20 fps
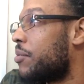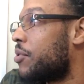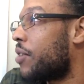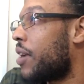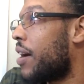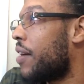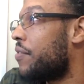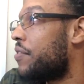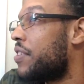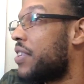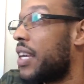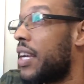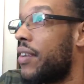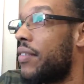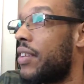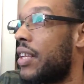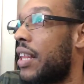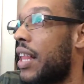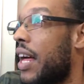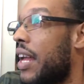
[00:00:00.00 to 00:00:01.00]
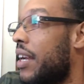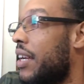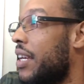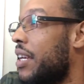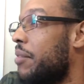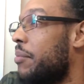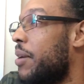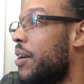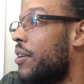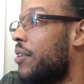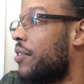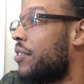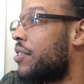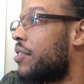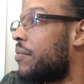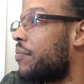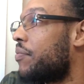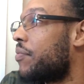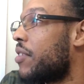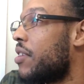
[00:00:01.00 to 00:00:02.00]
So I've saved a lot of emails,
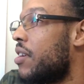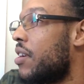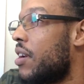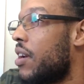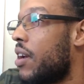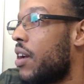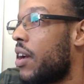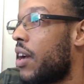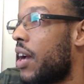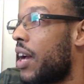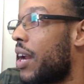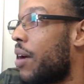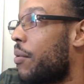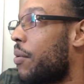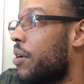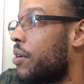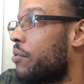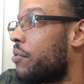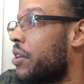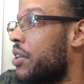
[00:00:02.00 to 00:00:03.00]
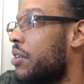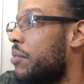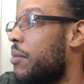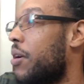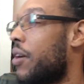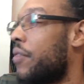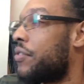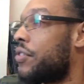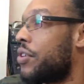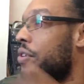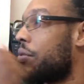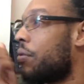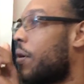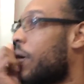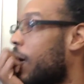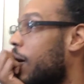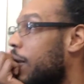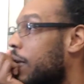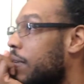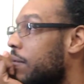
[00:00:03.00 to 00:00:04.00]
and I want to read them off to you
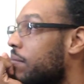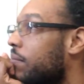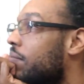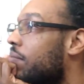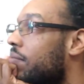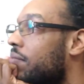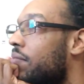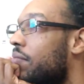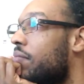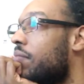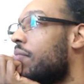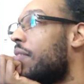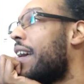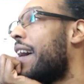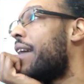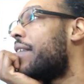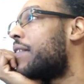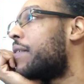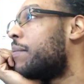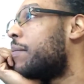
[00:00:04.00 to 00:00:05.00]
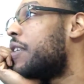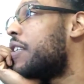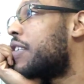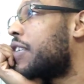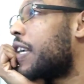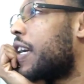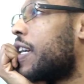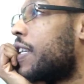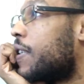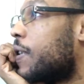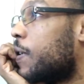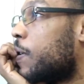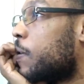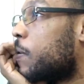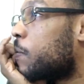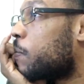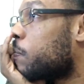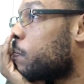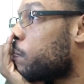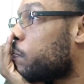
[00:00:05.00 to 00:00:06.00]
all and have some
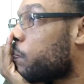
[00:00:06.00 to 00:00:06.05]
discussions.